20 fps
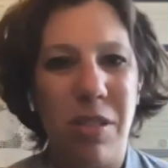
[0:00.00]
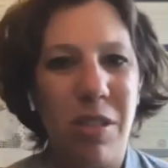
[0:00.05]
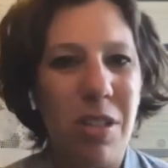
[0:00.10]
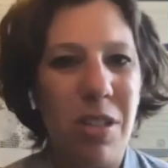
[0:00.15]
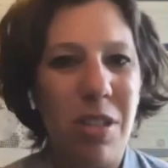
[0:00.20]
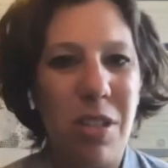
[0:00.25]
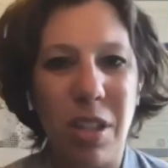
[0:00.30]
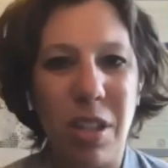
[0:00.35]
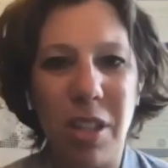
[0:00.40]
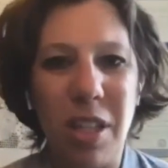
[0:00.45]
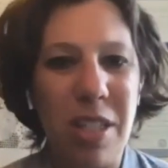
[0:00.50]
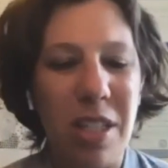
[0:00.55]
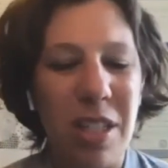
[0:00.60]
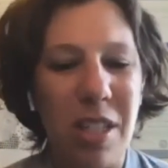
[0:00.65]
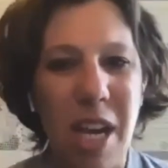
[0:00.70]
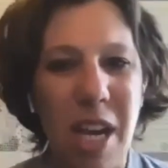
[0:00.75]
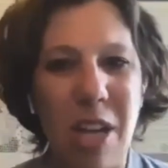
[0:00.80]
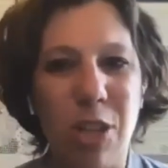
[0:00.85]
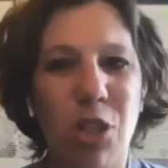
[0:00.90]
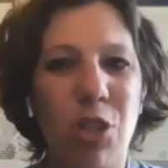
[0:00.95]

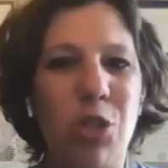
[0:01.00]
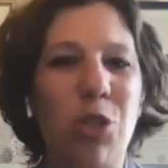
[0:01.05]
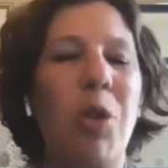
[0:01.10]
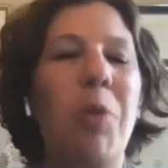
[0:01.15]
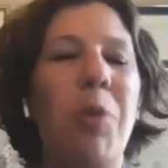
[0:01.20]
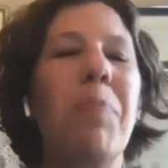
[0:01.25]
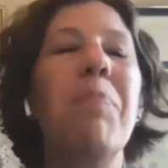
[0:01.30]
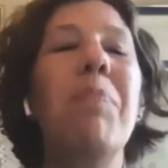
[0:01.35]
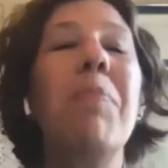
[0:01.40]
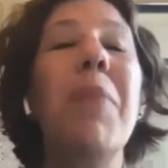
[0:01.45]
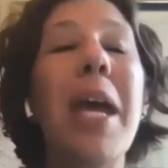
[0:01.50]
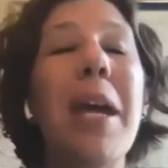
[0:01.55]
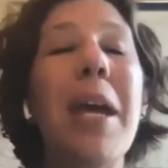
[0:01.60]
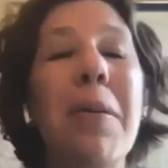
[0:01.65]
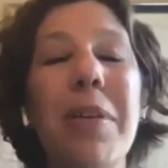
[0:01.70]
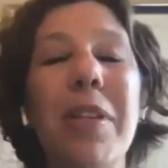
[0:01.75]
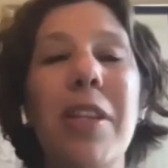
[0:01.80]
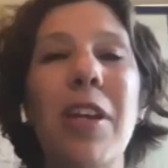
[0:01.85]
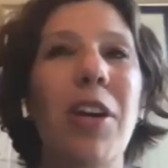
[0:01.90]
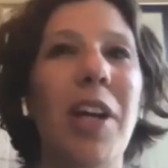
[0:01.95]
solicitations, or
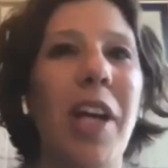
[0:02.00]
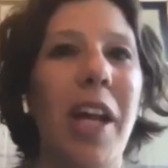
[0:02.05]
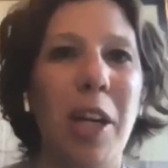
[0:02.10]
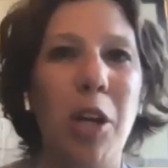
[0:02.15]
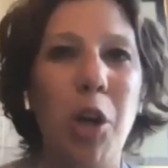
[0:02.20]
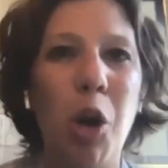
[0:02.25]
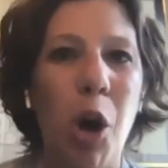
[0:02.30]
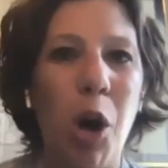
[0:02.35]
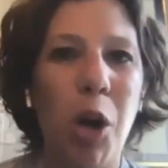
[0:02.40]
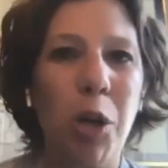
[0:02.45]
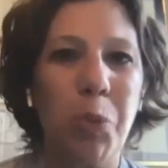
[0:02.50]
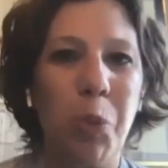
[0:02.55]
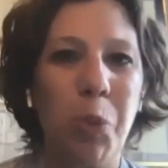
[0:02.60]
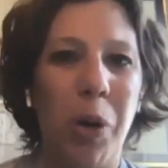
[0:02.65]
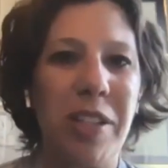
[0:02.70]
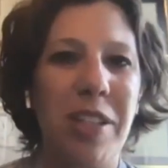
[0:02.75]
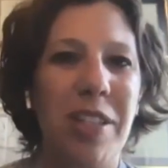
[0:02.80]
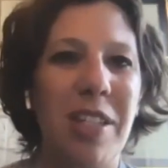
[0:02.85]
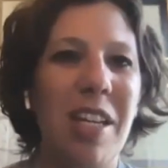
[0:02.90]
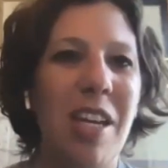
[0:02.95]
maybe they're getting called
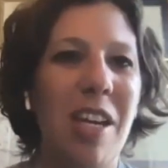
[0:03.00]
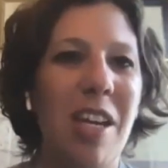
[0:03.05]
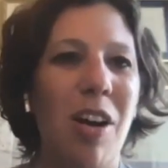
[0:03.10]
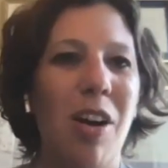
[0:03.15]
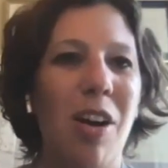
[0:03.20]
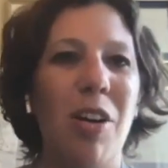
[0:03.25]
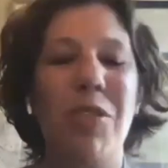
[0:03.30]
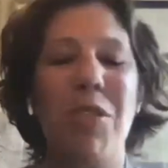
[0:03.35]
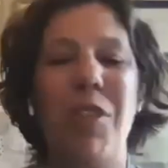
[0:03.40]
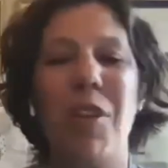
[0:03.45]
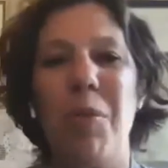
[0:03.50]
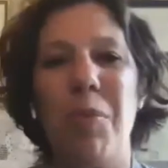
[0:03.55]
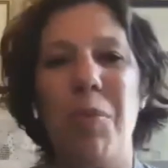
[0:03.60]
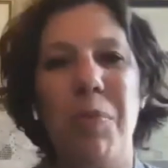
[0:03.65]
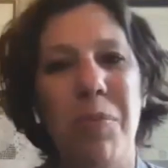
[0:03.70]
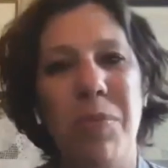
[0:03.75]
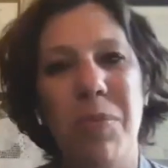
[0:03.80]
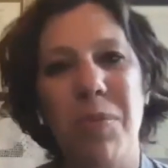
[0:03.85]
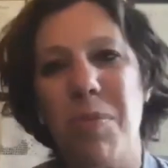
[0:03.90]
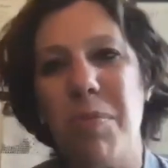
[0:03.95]
once a year. They're
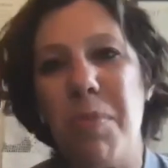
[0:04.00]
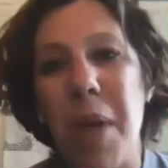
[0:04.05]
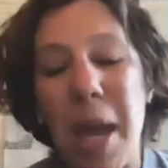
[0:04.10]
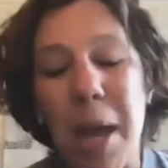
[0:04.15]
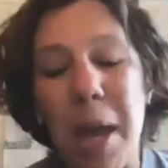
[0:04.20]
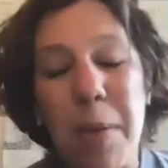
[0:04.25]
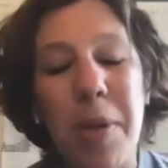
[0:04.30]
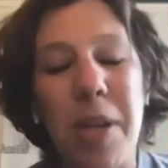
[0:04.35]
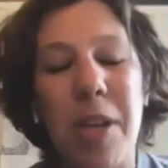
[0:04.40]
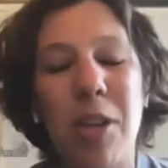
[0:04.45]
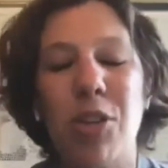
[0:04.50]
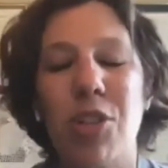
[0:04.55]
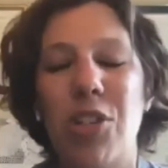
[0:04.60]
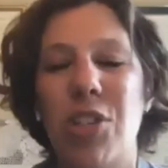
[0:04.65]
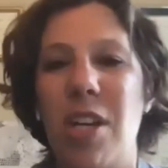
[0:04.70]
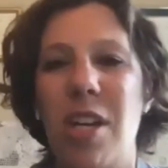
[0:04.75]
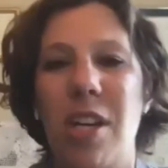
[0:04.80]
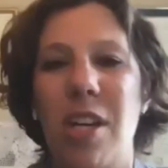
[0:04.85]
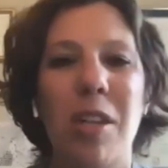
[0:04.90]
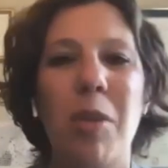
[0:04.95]
maybe you're
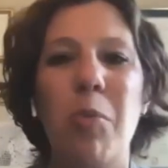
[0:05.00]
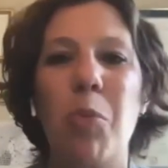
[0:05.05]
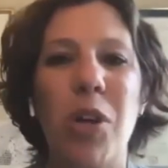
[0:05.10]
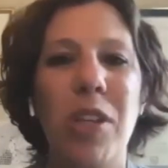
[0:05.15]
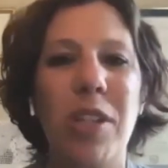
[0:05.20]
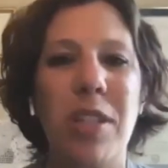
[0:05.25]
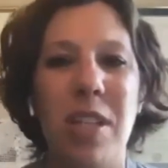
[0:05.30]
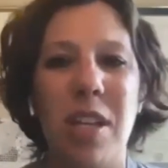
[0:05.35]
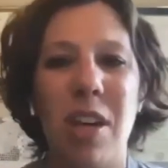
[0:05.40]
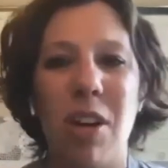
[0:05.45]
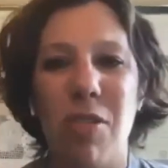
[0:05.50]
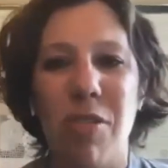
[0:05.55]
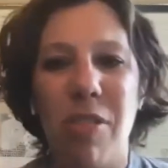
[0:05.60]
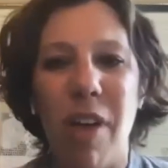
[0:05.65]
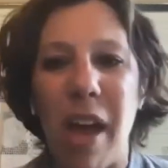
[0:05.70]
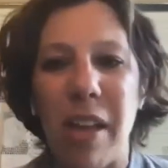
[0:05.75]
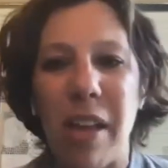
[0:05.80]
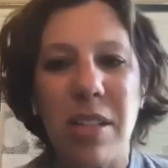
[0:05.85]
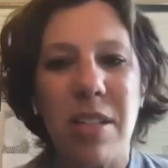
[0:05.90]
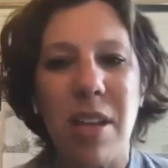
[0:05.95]
seeing them once a year.
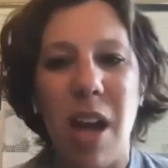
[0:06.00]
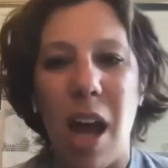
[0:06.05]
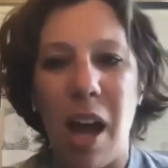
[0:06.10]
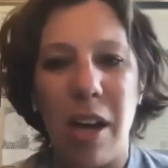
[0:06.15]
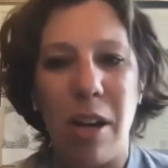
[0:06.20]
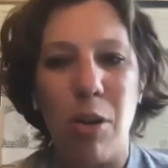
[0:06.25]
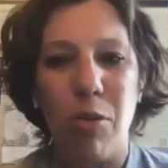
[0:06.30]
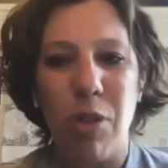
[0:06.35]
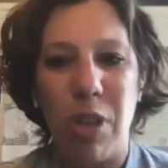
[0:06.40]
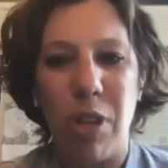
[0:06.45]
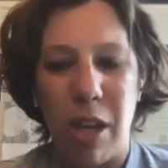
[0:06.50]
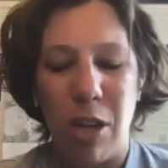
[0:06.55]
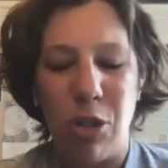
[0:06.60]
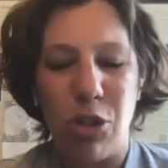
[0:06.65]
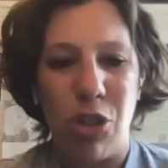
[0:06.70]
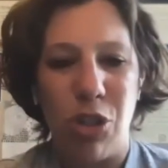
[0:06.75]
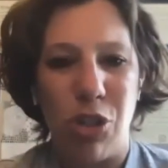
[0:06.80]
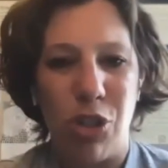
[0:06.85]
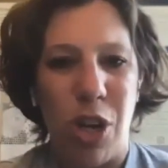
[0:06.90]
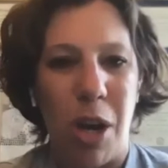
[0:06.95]
That's not a
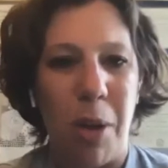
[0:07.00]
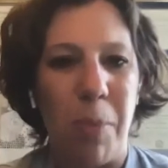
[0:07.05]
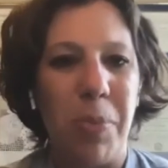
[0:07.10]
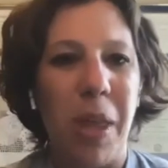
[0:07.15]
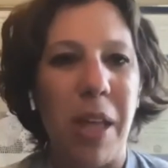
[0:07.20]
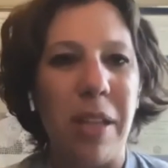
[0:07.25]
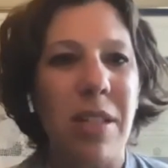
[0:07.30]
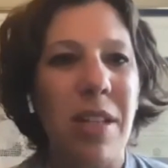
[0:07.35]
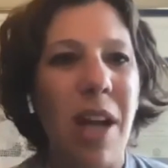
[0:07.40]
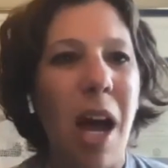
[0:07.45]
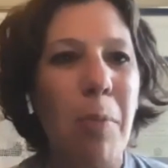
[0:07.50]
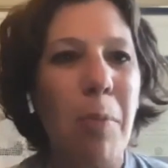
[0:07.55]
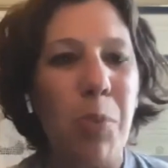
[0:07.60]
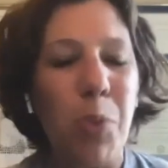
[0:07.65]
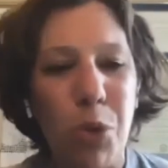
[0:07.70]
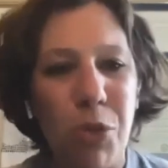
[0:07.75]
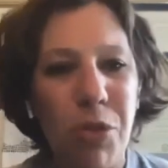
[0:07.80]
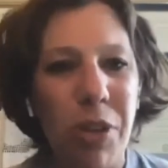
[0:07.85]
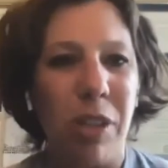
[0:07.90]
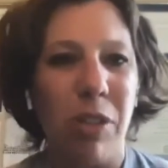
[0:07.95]
relationship. That's not
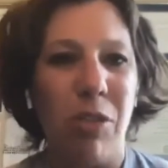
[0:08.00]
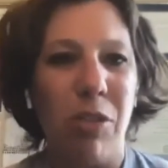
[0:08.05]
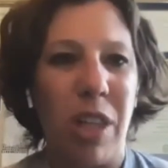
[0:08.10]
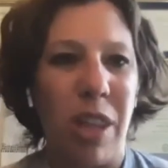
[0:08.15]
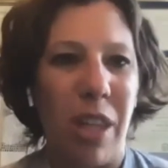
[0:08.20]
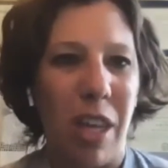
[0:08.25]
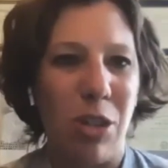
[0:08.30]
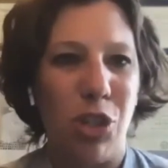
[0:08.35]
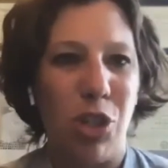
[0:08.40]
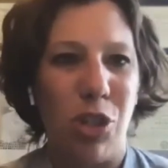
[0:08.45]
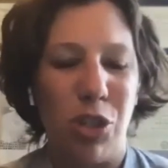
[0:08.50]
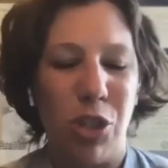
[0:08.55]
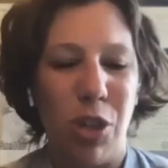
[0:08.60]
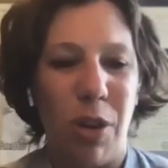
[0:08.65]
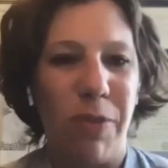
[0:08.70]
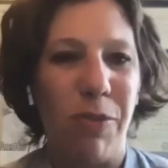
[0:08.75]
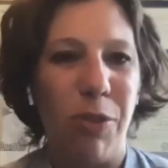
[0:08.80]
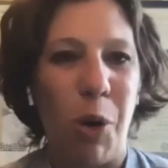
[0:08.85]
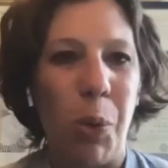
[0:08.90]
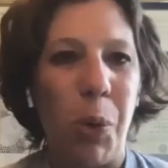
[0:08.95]
moving the relationship
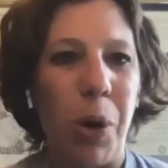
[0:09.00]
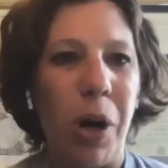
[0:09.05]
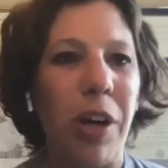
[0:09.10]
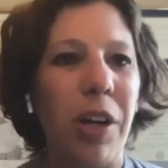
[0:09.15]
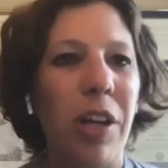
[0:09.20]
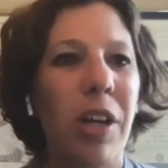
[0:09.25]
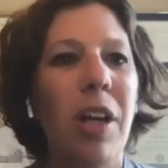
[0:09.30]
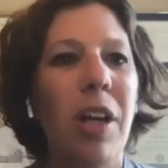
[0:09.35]
forward.